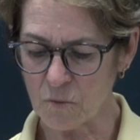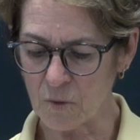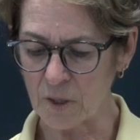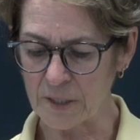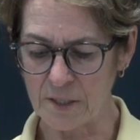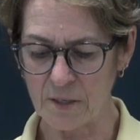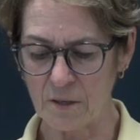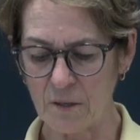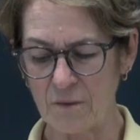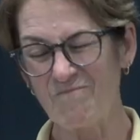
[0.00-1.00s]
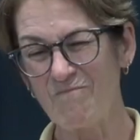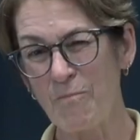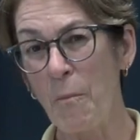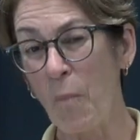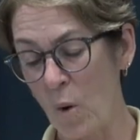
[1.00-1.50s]
were considered
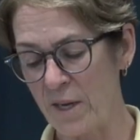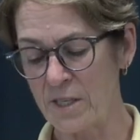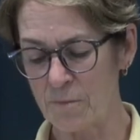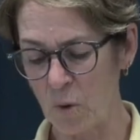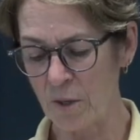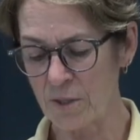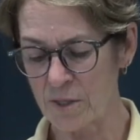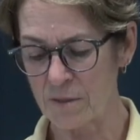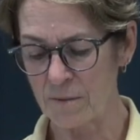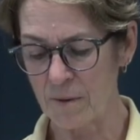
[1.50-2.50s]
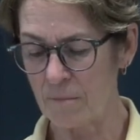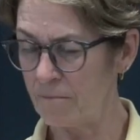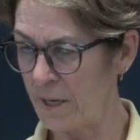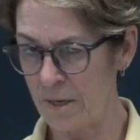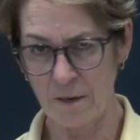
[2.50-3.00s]
boy sports,
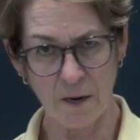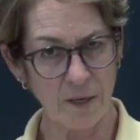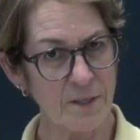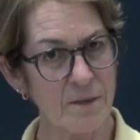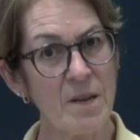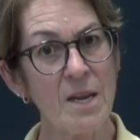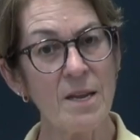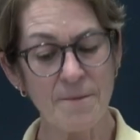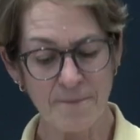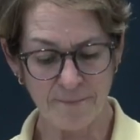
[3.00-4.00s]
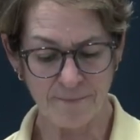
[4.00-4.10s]
but not to me.